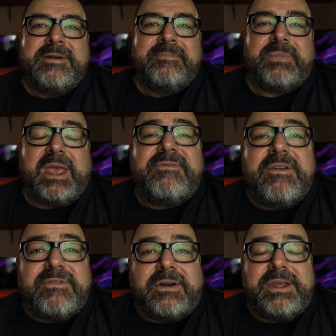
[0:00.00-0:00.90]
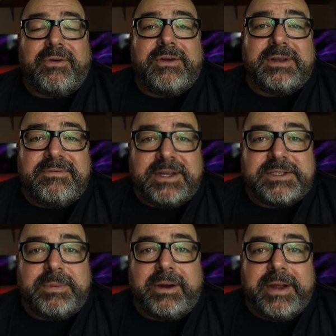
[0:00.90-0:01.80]
if you've got your own lived
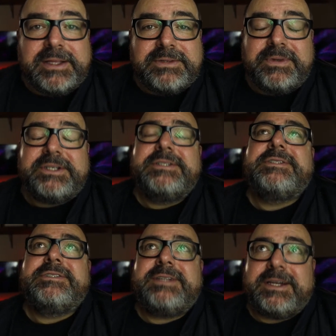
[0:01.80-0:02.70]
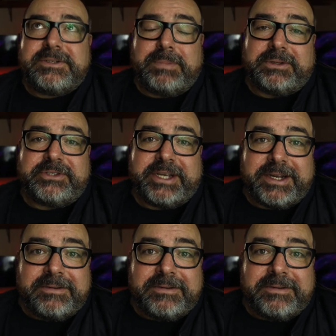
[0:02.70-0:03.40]
experience, which is such bullshit.